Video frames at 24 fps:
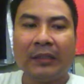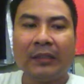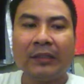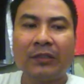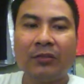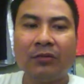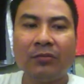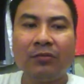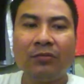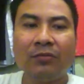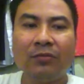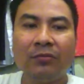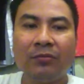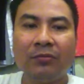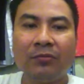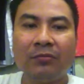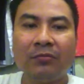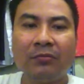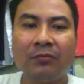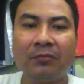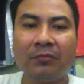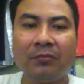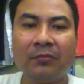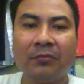So,
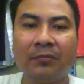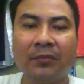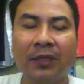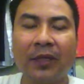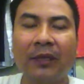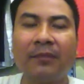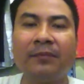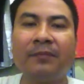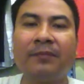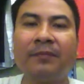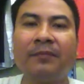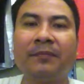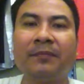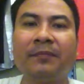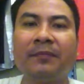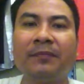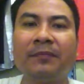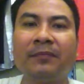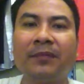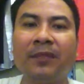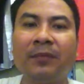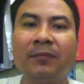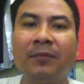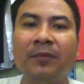yeah,
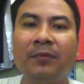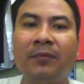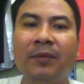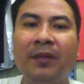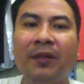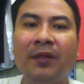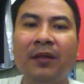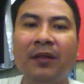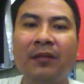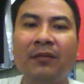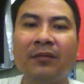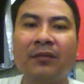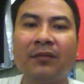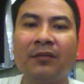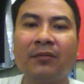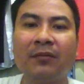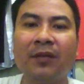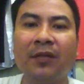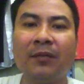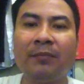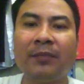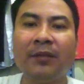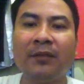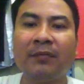that would be it. So
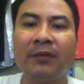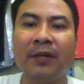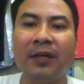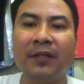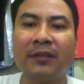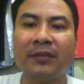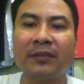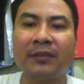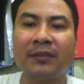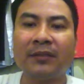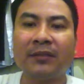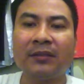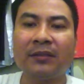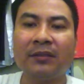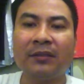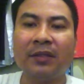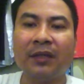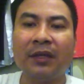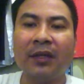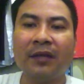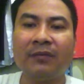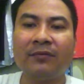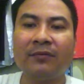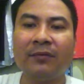let me rest.
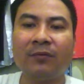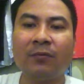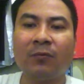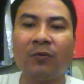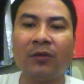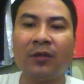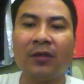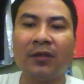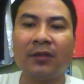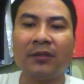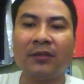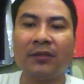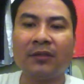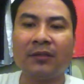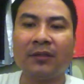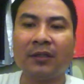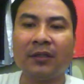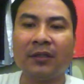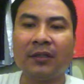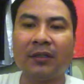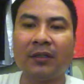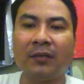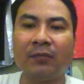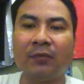Then afterwards,
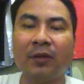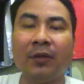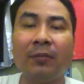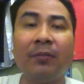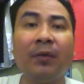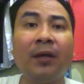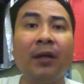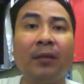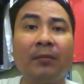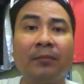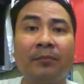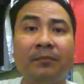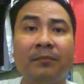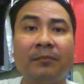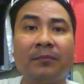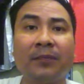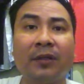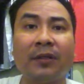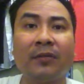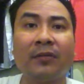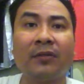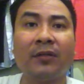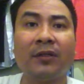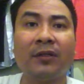wake me up
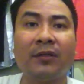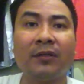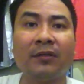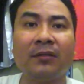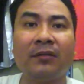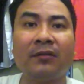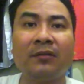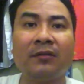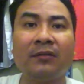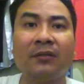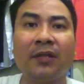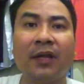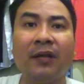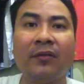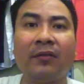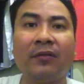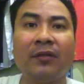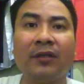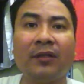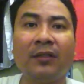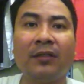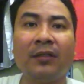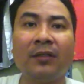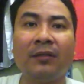at
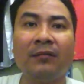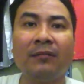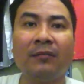9:30.